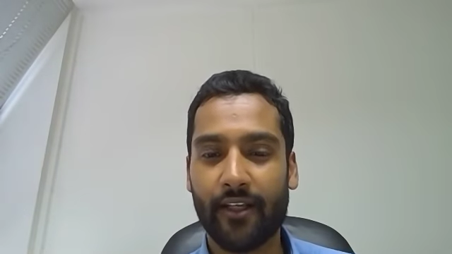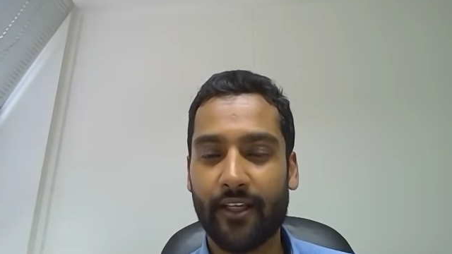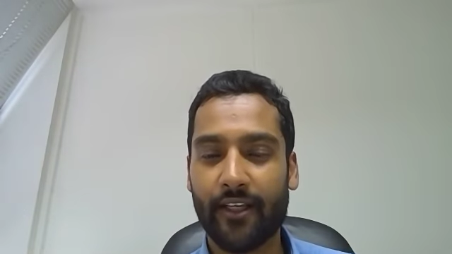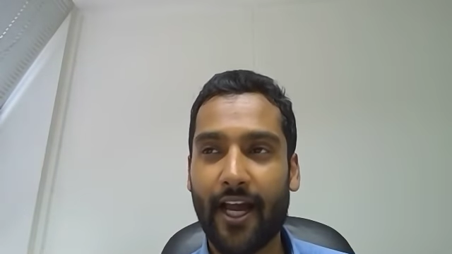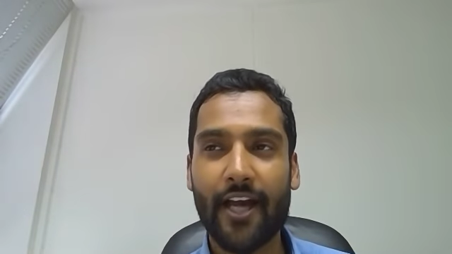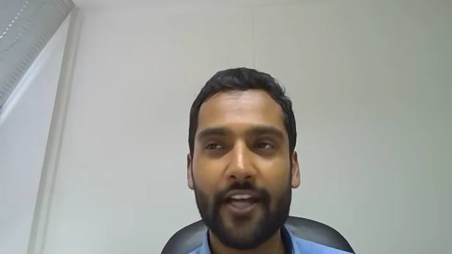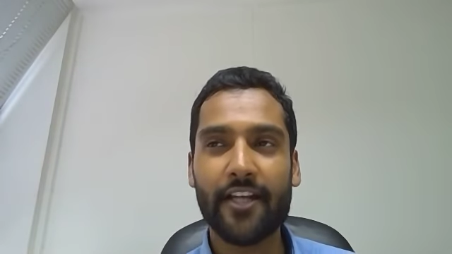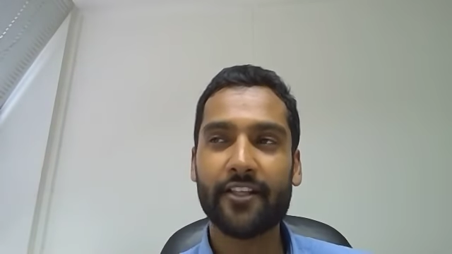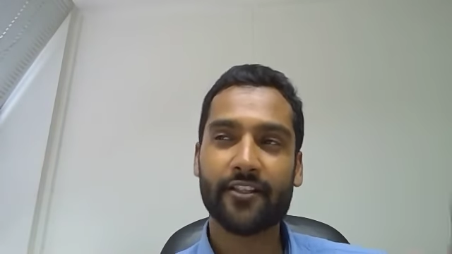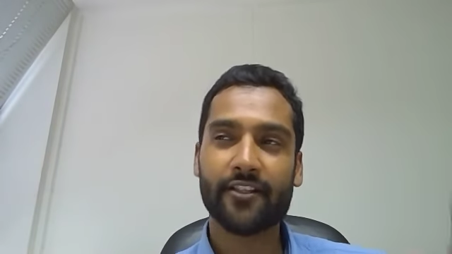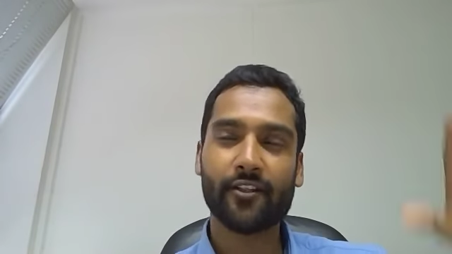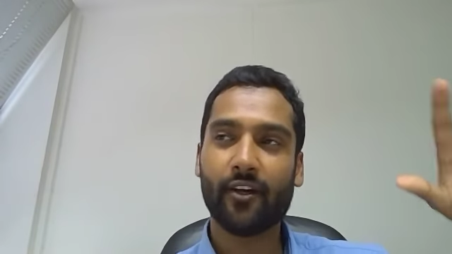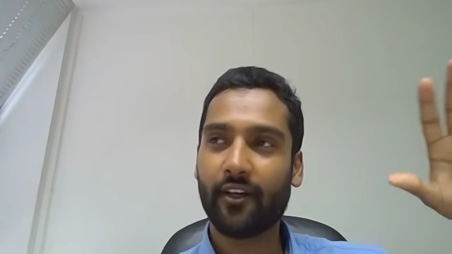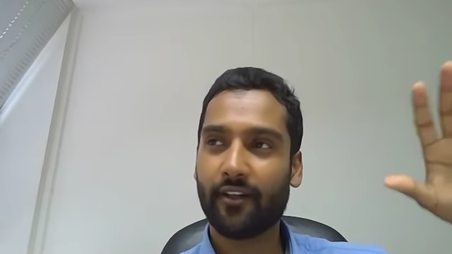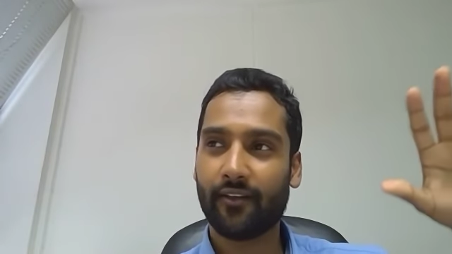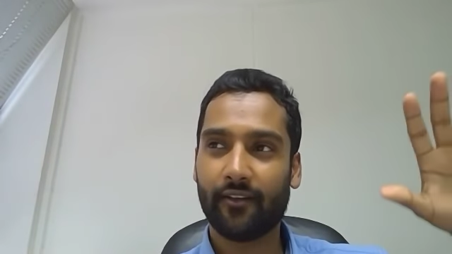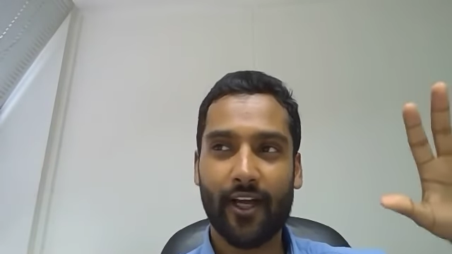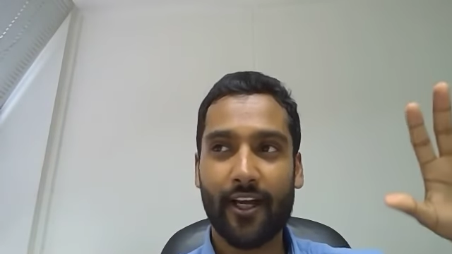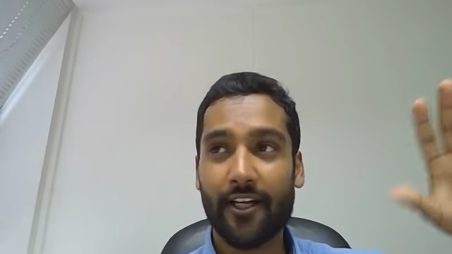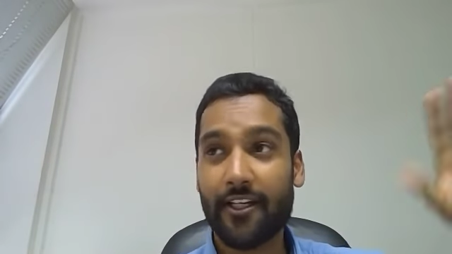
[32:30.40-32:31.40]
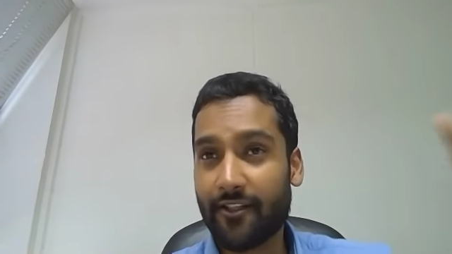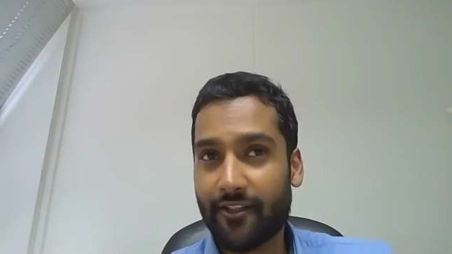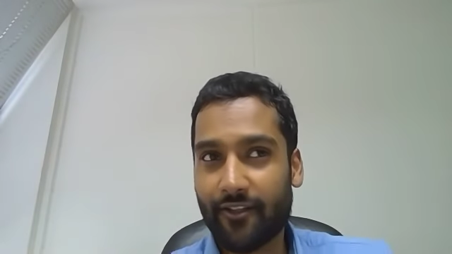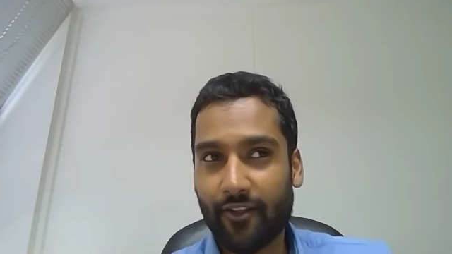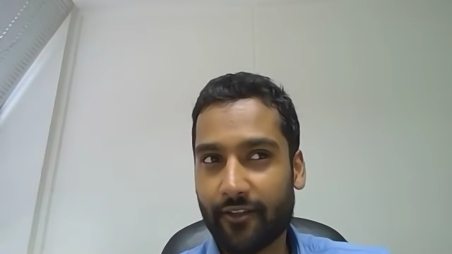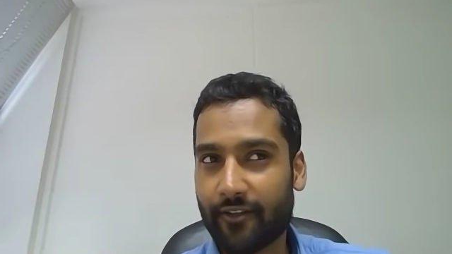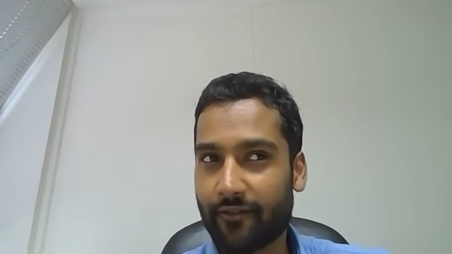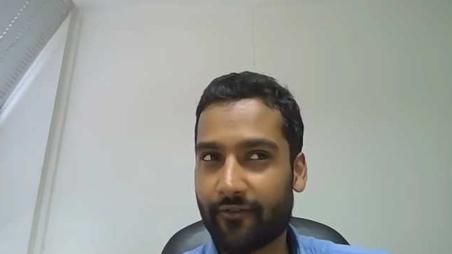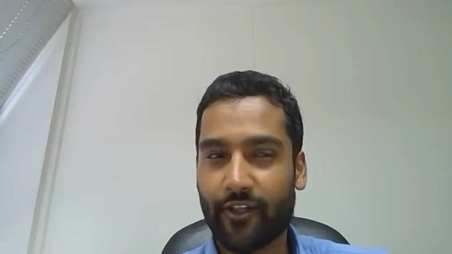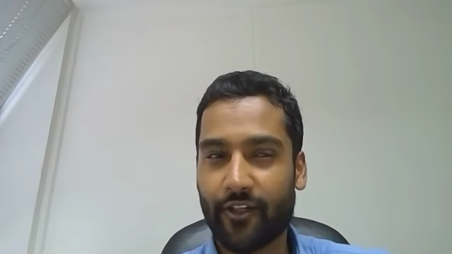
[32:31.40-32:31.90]
I didn't start
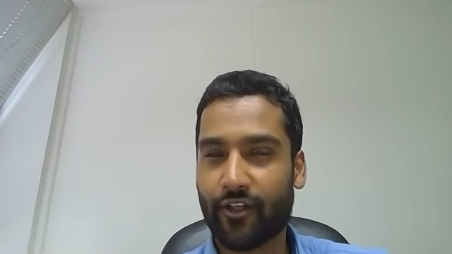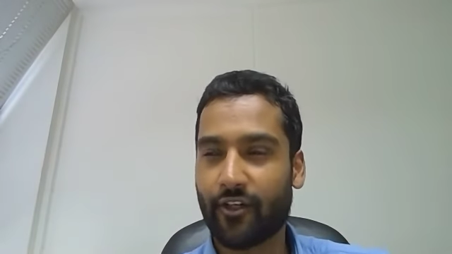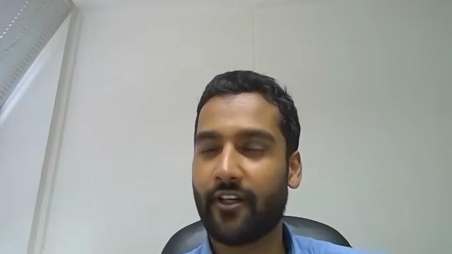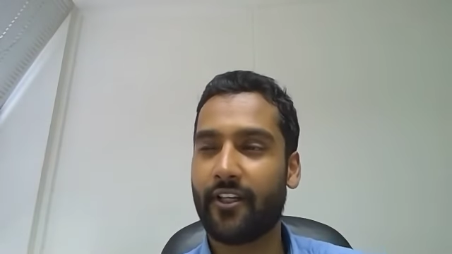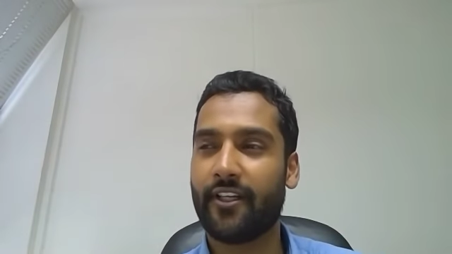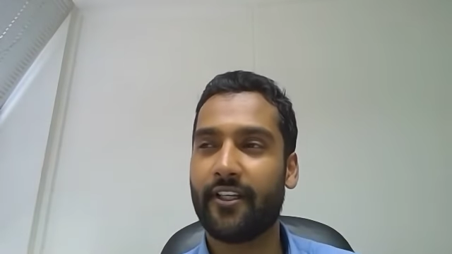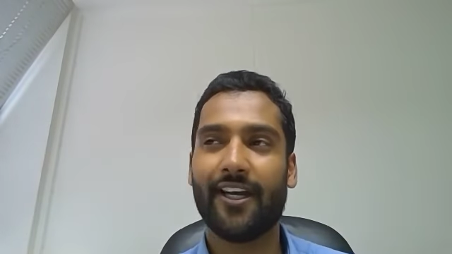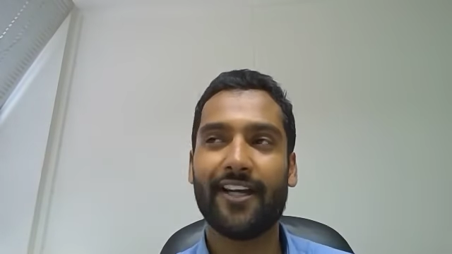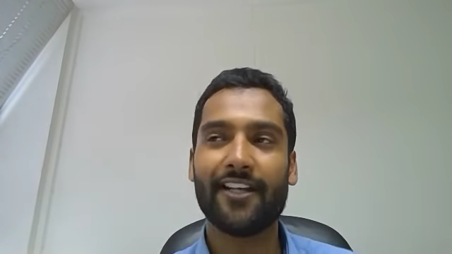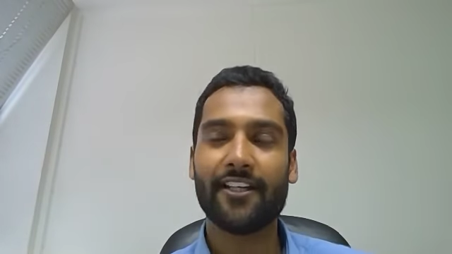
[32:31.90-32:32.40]
the fraternity,